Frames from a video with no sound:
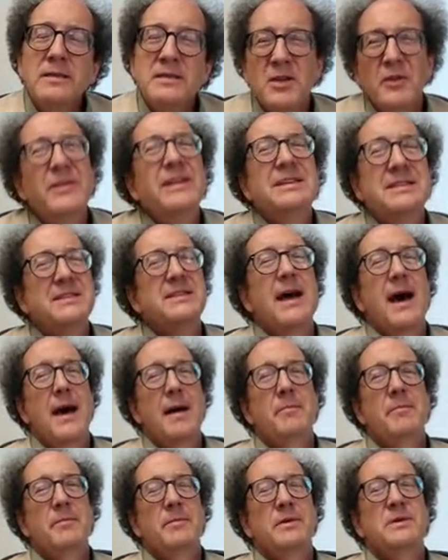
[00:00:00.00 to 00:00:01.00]
So this
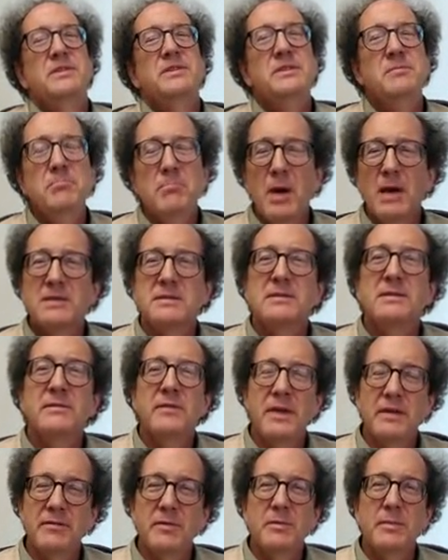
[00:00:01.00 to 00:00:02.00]
time, she must have
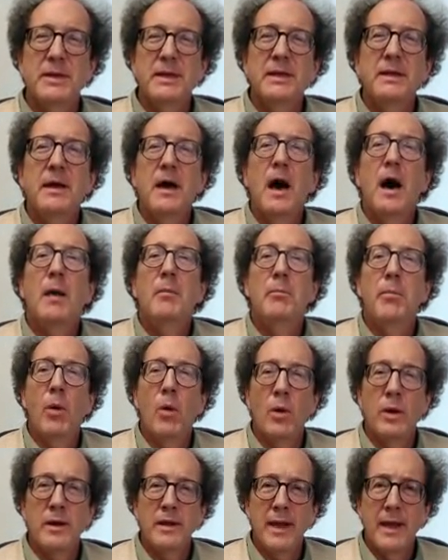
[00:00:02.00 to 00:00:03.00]
given me a
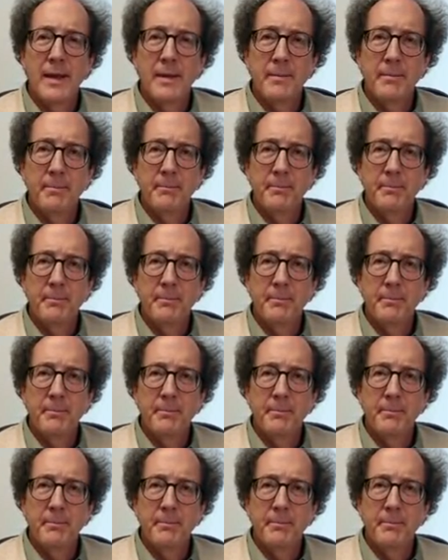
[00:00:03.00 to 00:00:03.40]
board game.